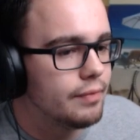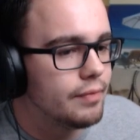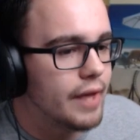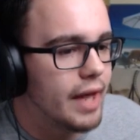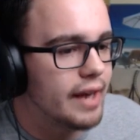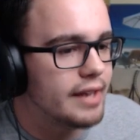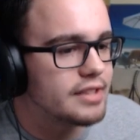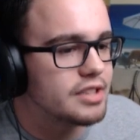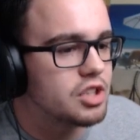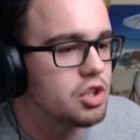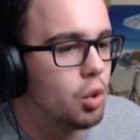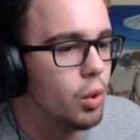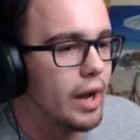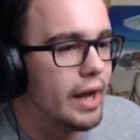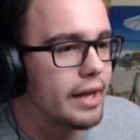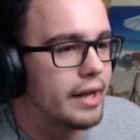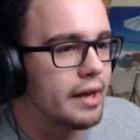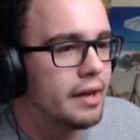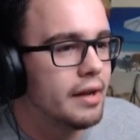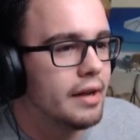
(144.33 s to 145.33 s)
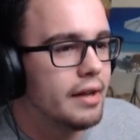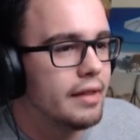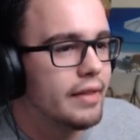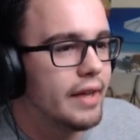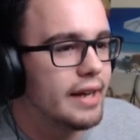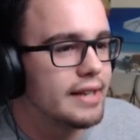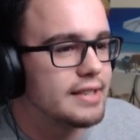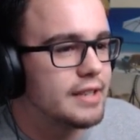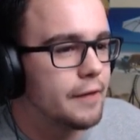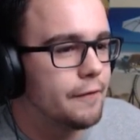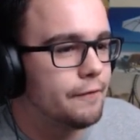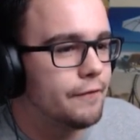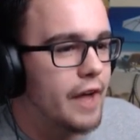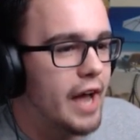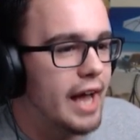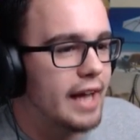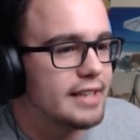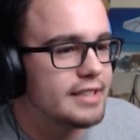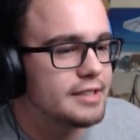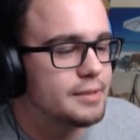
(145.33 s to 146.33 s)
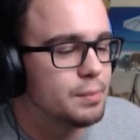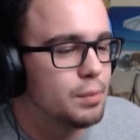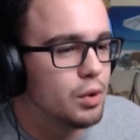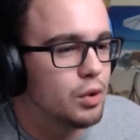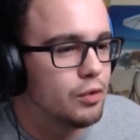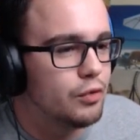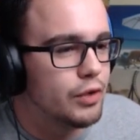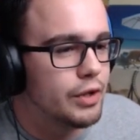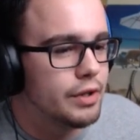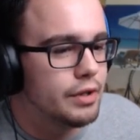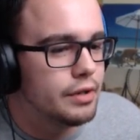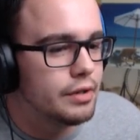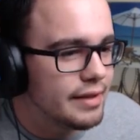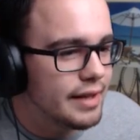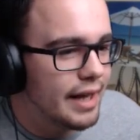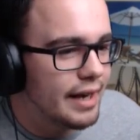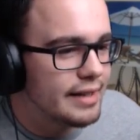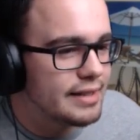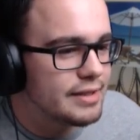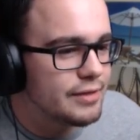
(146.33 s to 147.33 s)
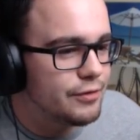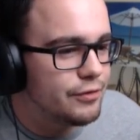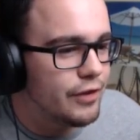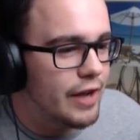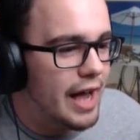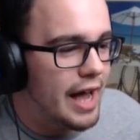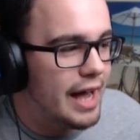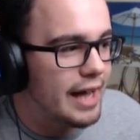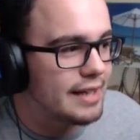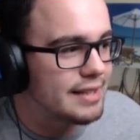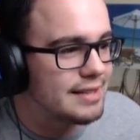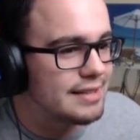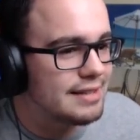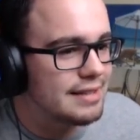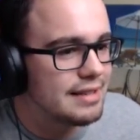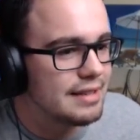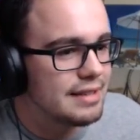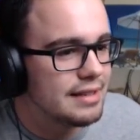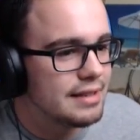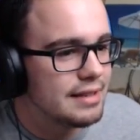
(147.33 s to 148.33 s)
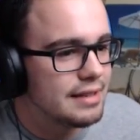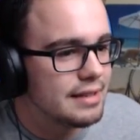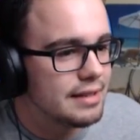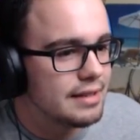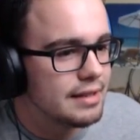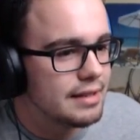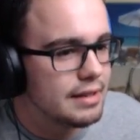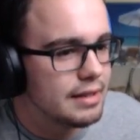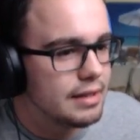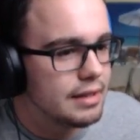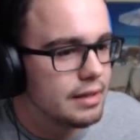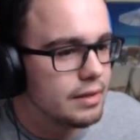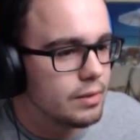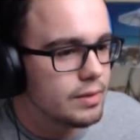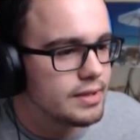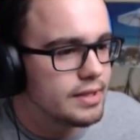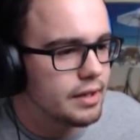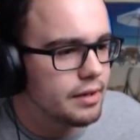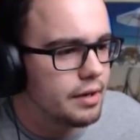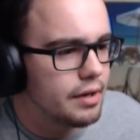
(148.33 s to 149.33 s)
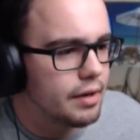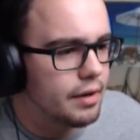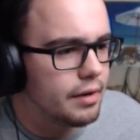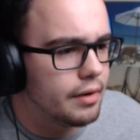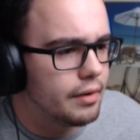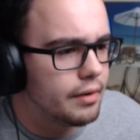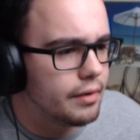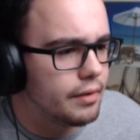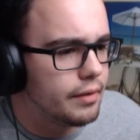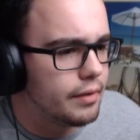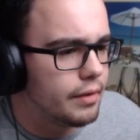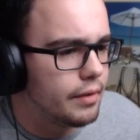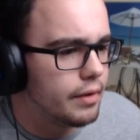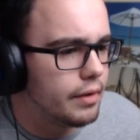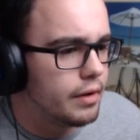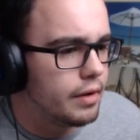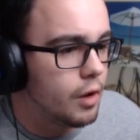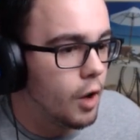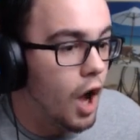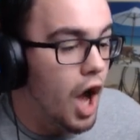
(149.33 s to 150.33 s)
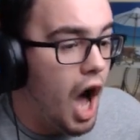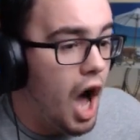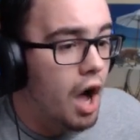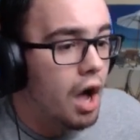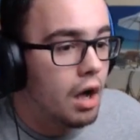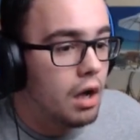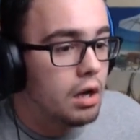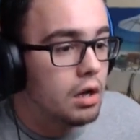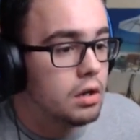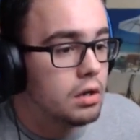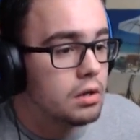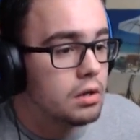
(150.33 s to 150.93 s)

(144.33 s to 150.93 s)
That is quick! That is a fast moving, that is fast. What's out here? Ha! Ah!